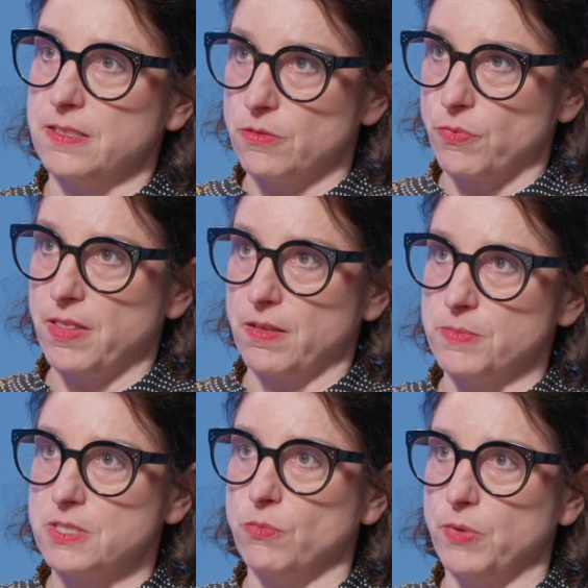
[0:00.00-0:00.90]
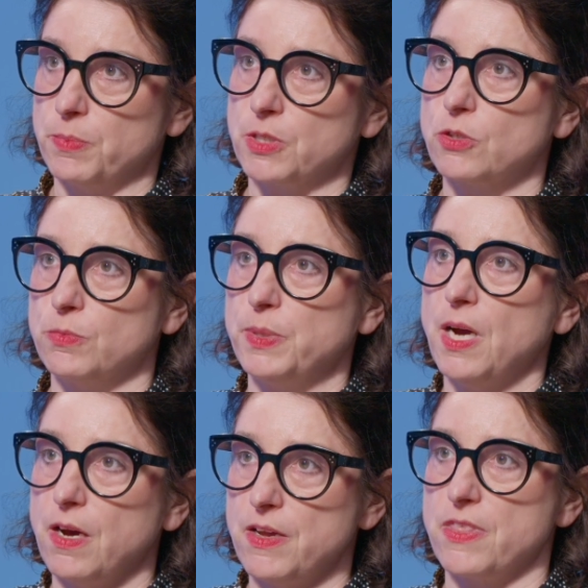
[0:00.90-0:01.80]
the rhythms, the women could be
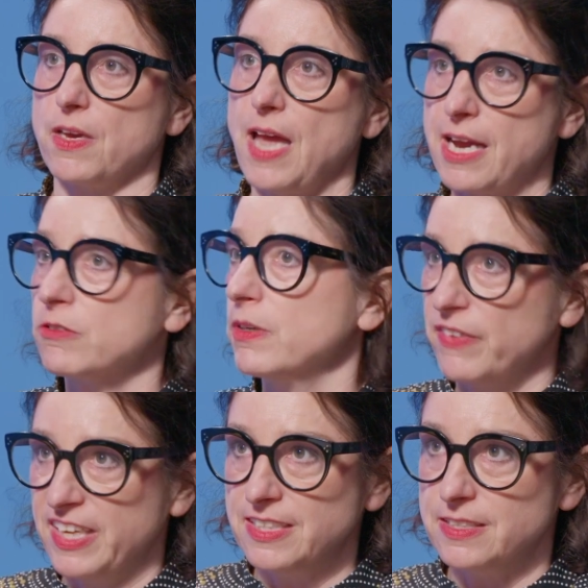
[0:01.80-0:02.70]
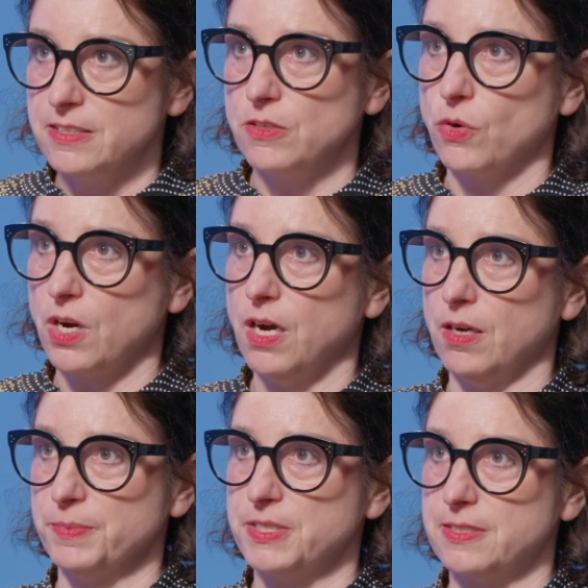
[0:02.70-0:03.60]
either aggravated or
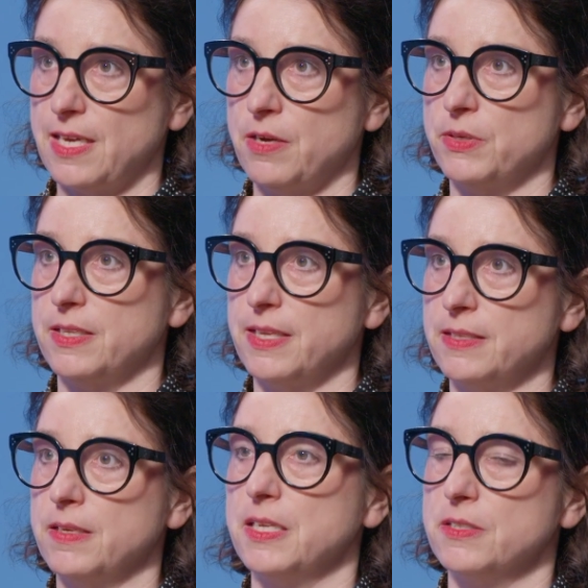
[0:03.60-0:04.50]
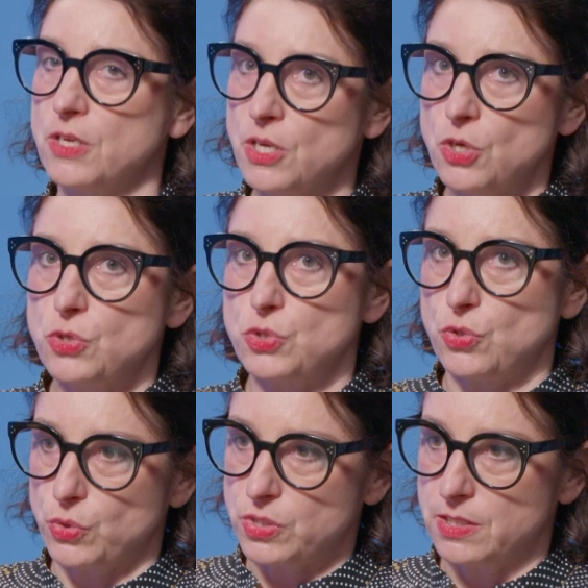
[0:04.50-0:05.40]
calmed down, and then in
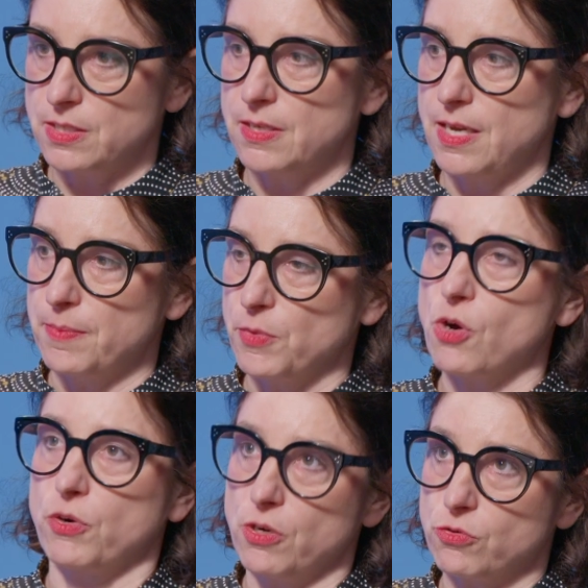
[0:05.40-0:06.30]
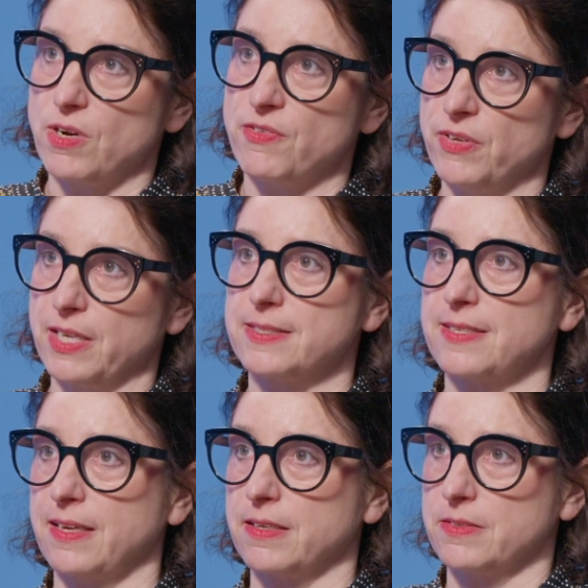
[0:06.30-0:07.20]
certain choreographic
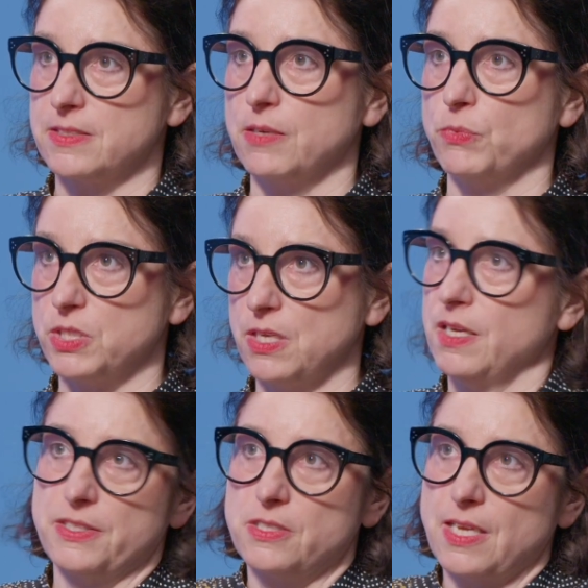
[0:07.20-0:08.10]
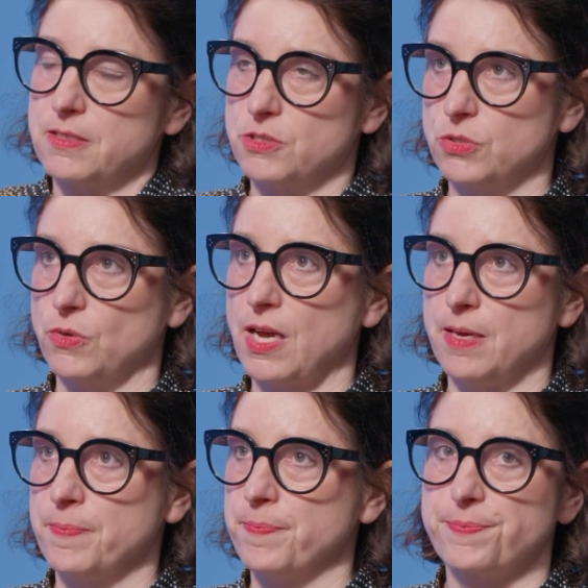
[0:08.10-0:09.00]
cycles they would dance to
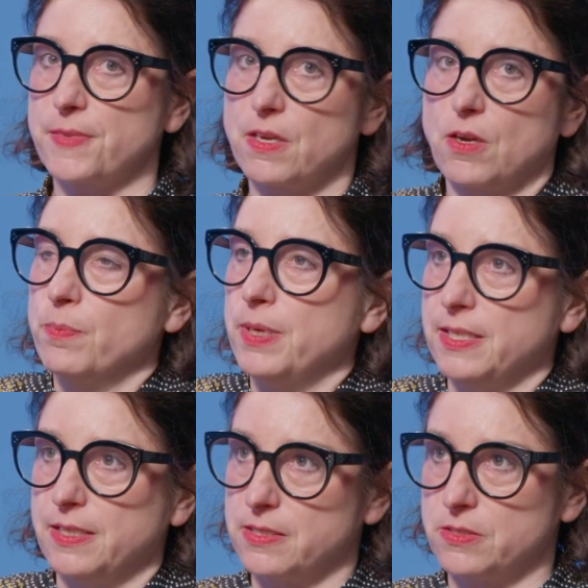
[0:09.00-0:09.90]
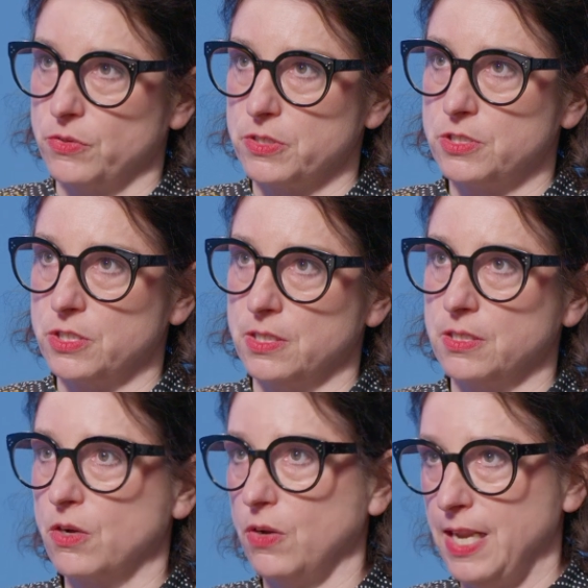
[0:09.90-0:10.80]
complete exhaustion,
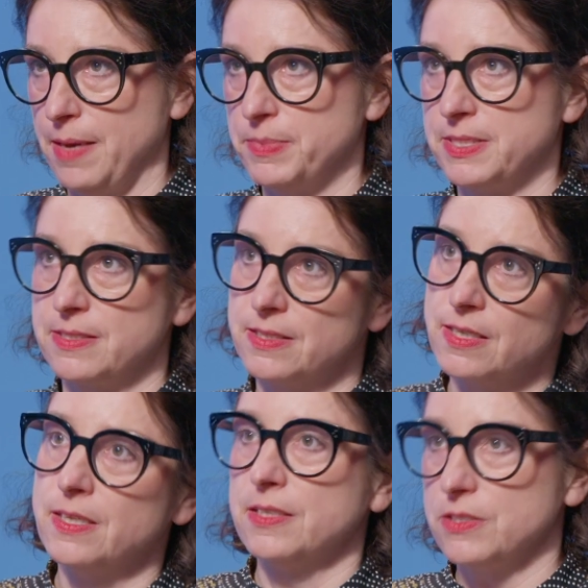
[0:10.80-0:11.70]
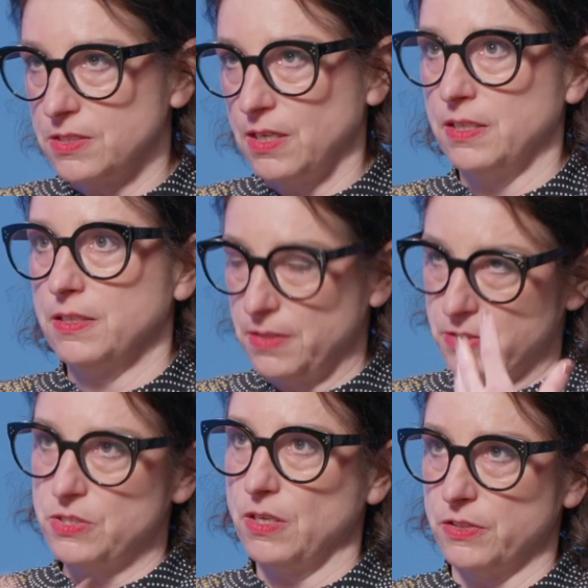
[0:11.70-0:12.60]
collapse,
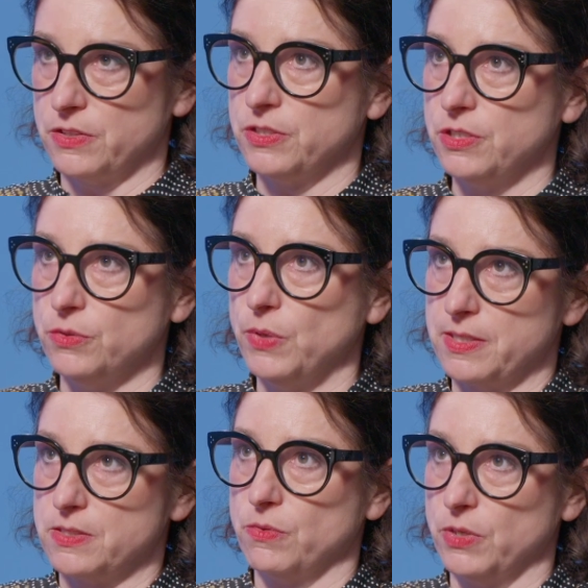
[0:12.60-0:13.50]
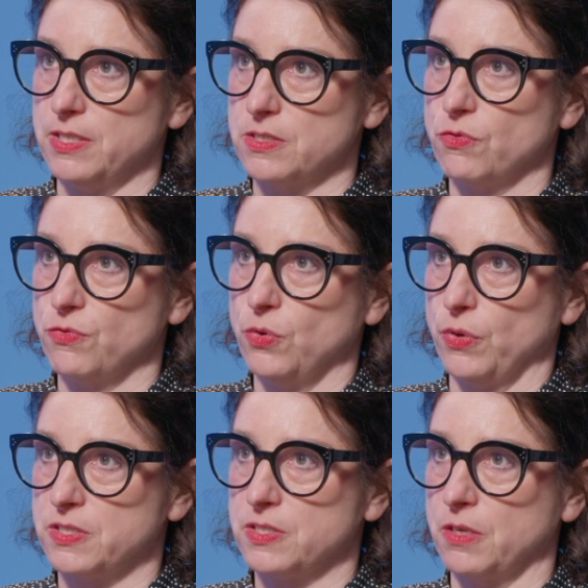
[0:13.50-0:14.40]
start anew, and so on and so
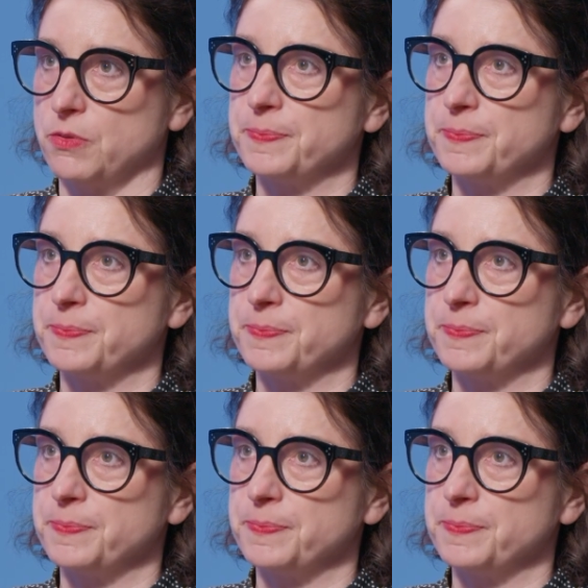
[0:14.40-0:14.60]
forth. So,